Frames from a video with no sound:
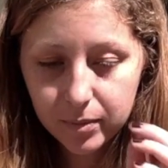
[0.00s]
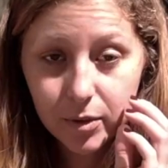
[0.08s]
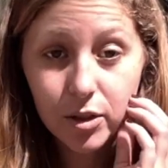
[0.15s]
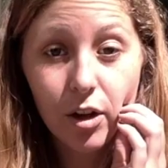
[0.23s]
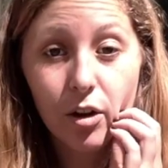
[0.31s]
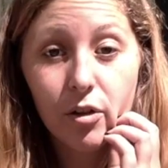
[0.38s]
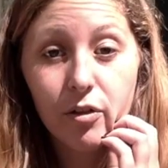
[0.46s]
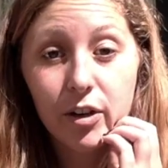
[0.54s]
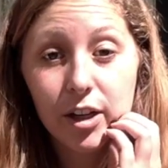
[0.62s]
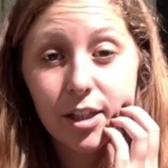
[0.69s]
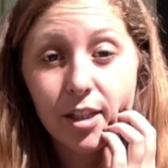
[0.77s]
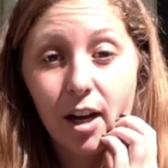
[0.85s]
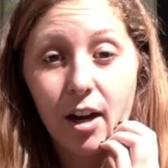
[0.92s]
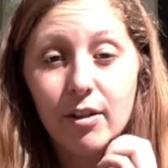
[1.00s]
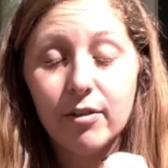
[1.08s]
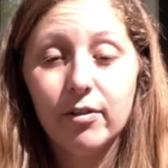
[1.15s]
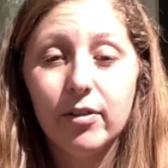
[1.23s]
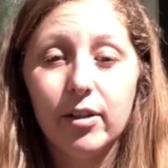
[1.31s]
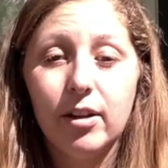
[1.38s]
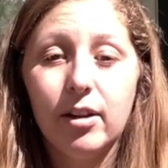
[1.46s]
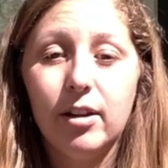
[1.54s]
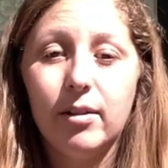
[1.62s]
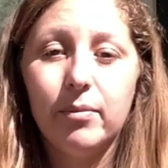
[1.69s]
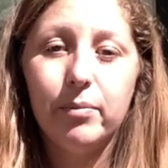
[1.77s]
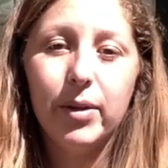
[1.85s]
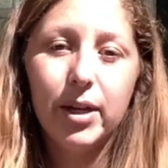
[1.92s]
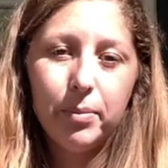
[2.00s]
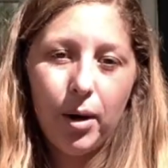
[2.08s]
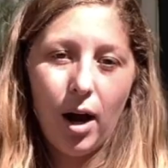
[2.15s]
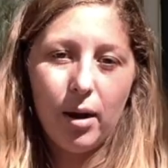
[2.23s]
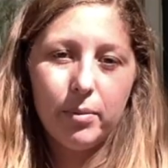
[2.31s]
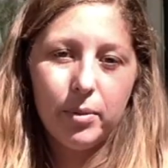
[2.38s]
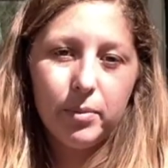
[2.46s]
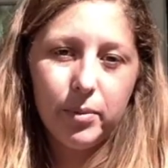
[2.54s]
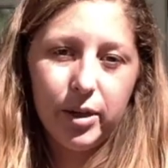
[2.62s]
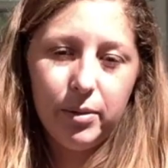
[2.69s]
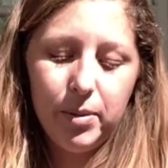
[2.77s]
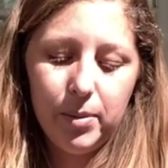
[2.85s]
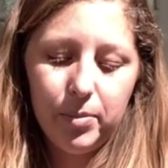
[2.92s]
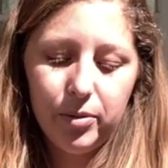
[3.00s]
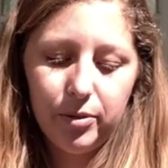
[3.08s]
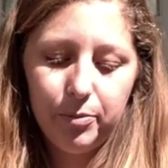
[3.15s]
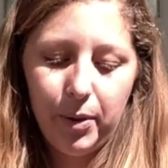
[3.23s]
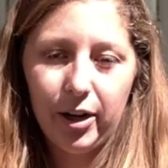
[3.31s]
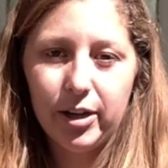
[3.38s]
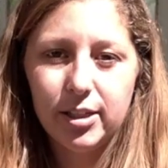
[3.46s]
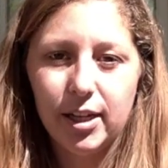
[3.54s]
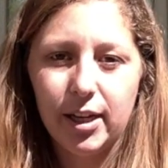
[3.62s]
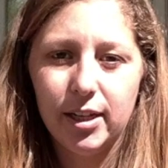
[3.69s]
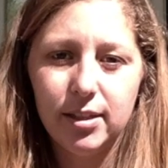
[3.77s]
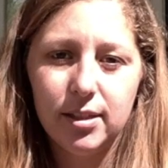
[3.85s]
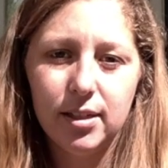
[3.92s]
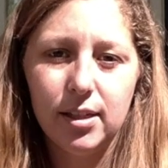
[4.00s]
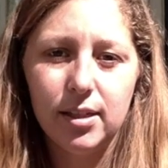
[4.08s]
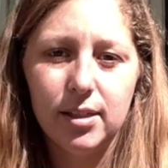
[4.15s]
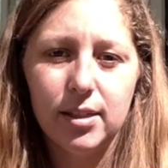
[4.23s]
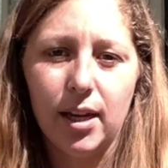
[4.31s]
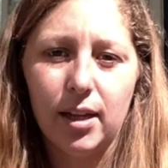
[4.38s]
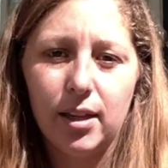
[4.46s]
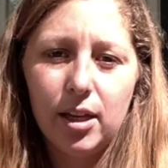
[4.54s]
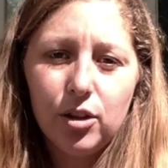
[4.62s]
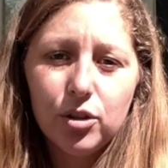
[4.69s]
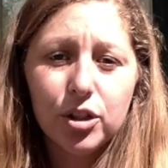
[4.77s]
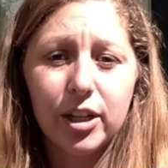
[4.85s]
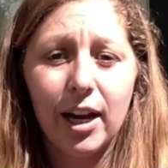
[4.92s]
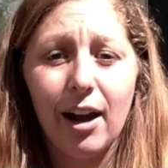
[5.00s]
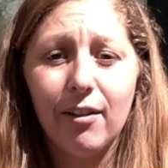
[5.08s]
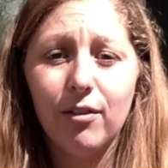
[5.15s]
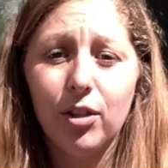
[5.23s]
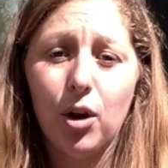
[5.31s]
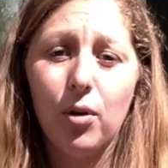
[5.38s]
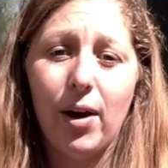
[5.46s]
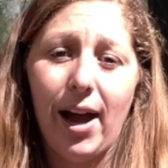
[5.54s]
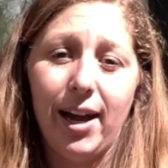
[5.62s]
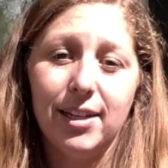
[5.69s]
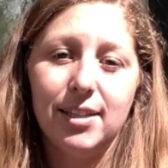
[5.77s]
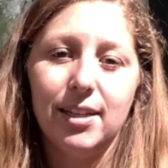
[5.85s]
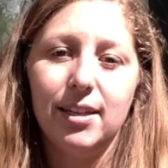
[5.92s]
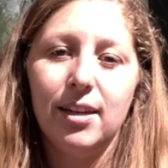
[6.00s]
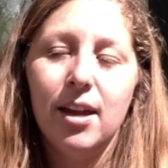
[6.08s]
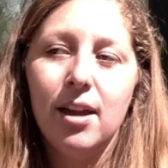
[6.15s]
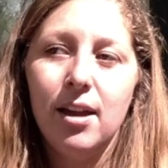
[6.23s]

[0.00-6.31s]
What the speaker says: So first off, big problem with people with parasites is that they usually have low acid